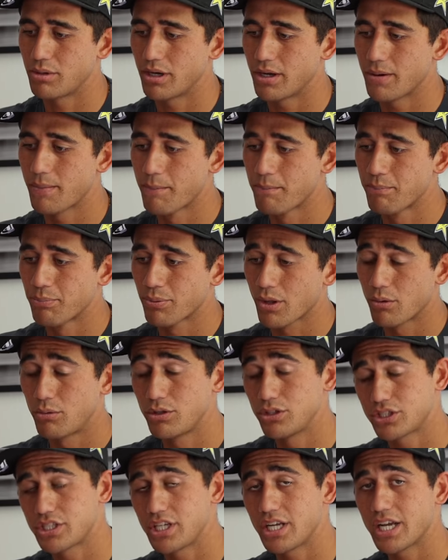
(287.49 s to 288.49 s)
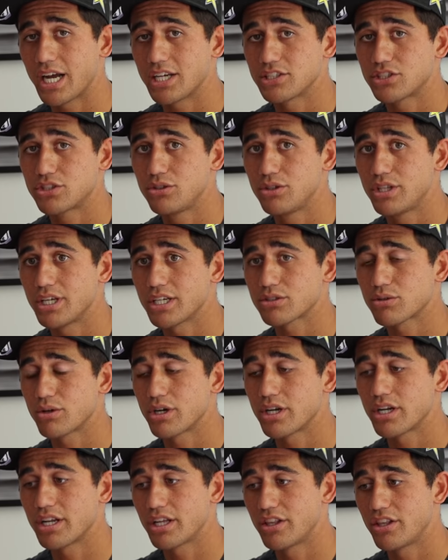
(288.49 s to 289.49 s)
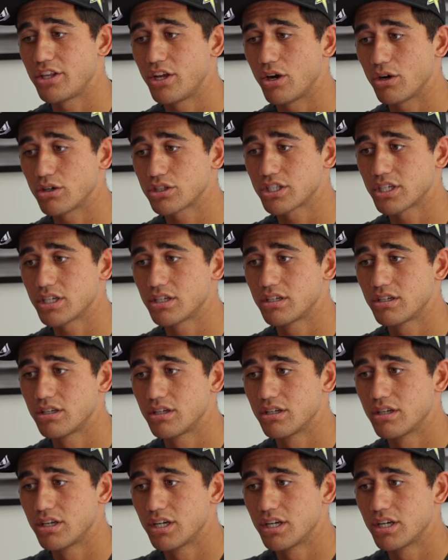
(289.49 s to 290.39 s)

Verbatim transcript: But when you see guys do this one in the ocean,